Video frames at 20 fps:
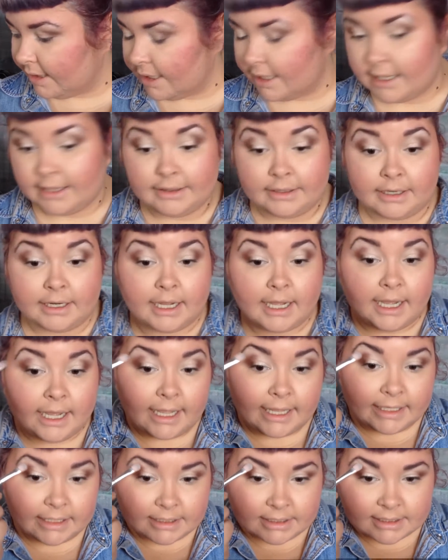the other
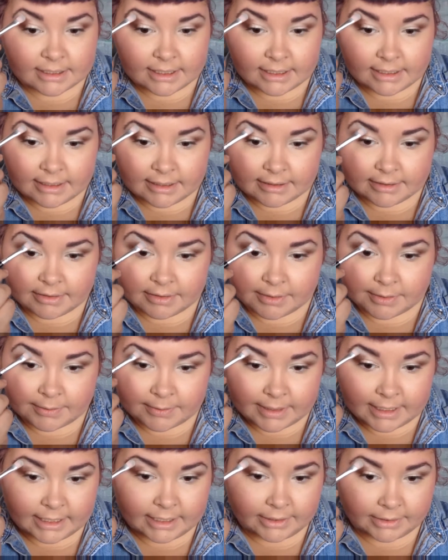eye, just kind of go
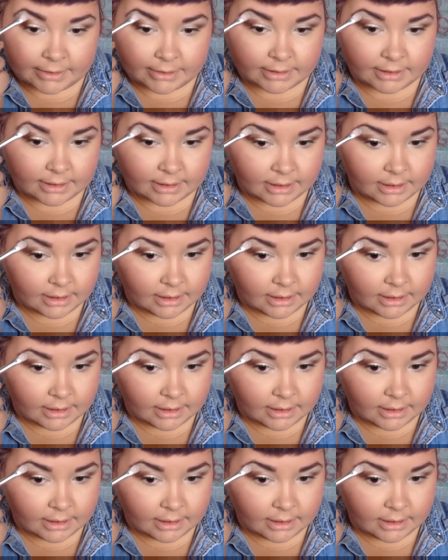around.